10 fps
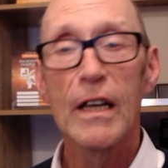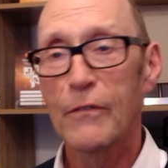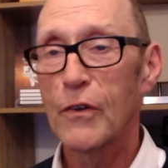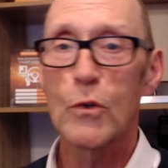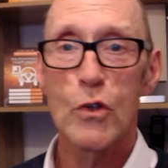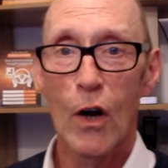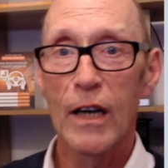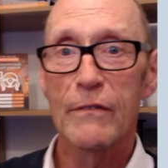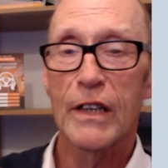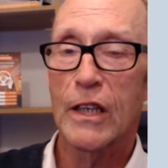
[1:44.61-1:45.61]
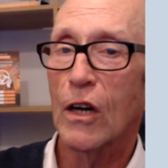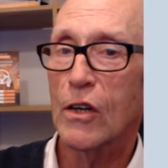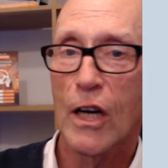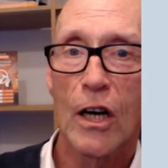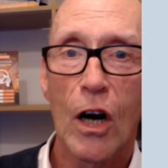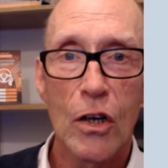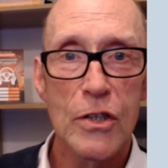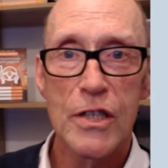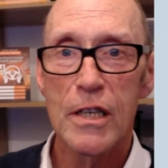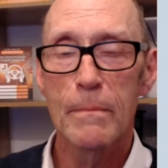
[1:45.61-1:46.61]
If you're driving on a
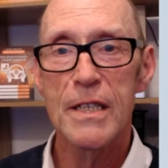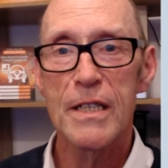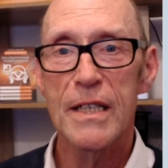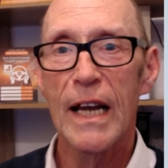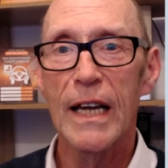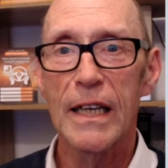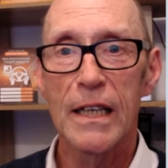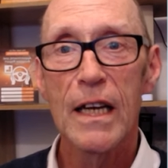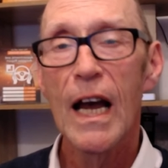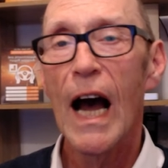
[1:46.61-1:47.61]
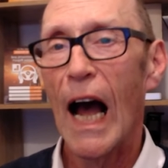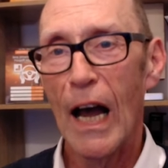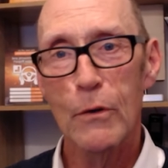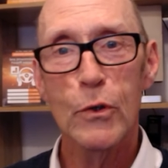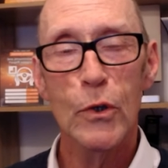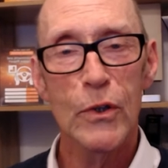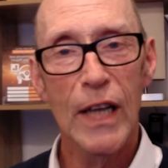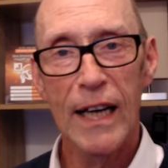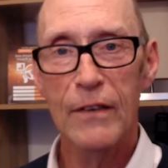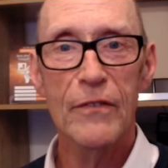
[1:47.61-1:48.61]
hot summer's day, how could
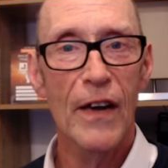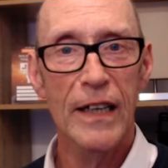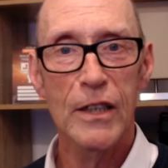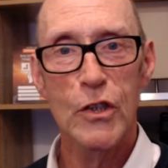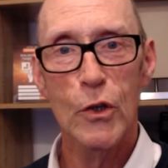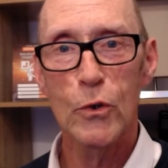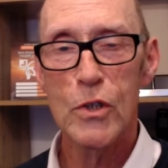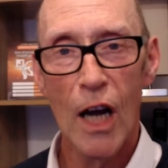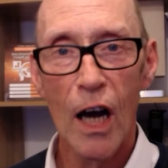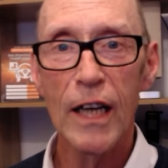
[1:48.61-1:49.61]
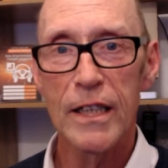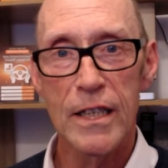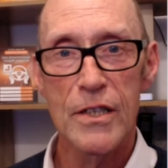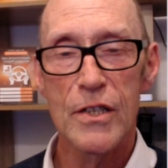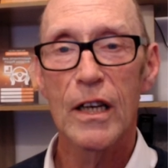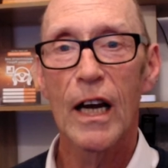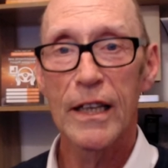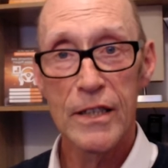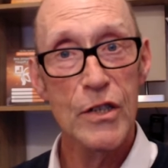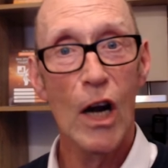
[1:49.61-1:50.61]
that affect your tyres
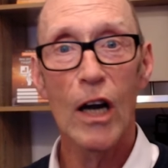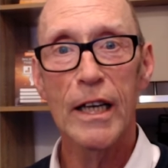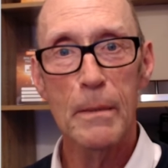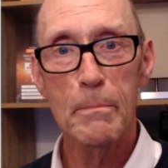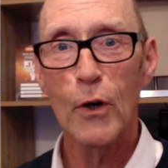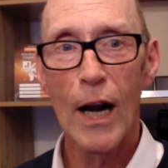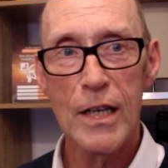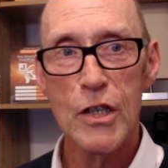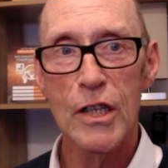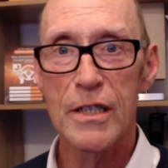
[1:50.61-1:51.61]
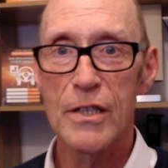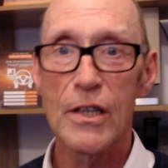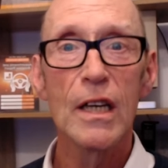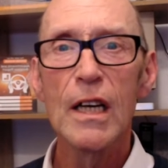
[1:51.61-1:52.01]
and tyre pressures?